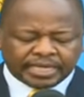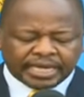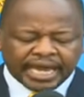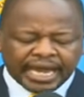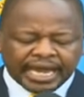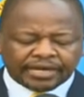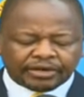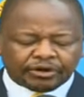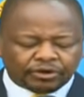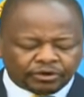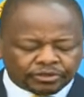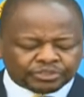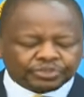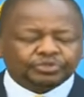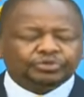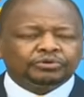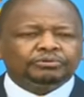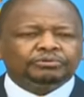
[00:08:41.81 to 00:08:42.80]
I
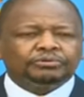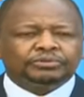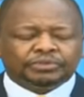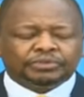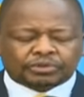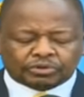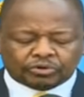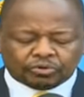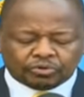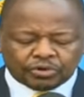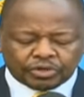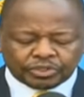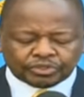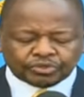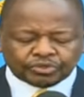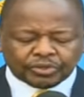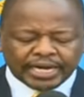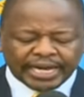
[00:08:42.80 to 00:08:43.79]
also
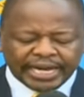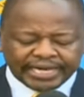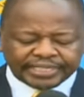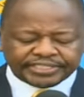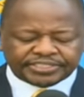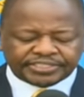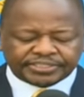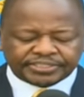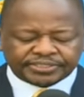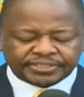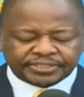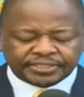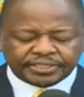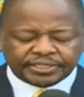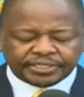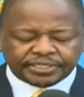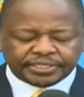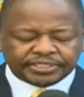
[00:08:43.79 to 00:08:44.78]
want to urge
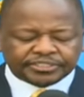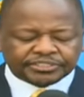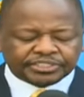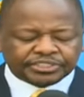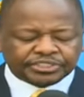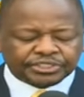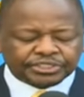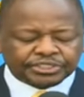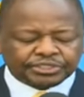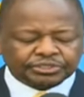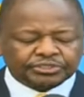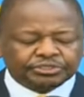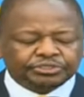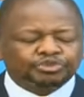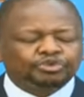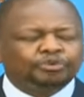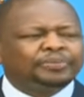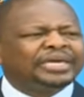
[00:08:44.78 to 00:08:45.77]

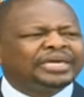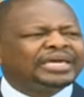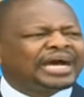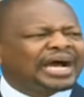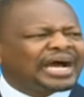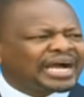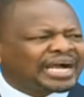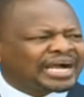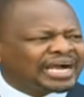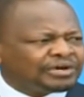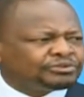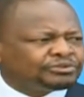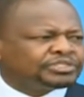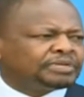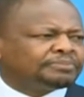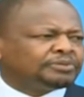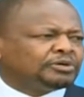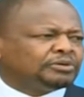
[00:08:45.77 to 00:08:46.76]
institutions to be
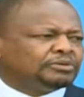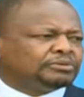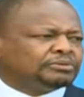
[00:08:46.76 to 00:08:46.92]
accountable